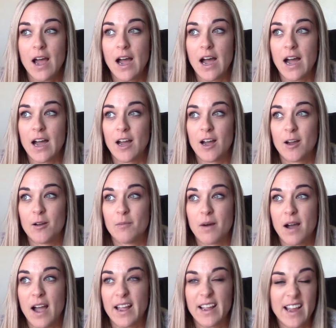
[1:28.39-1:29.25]

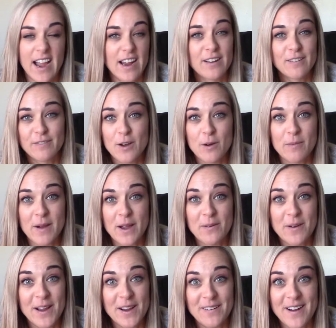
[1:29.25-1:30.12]
um, I kind of know
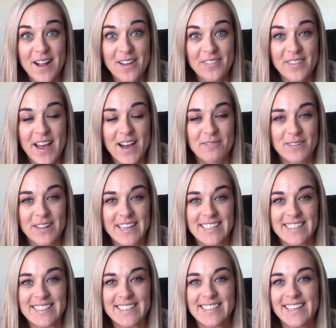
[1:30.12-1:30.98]
my way around that
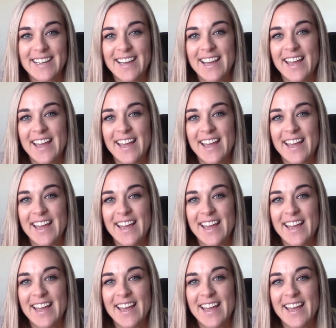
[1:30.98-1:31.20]
place.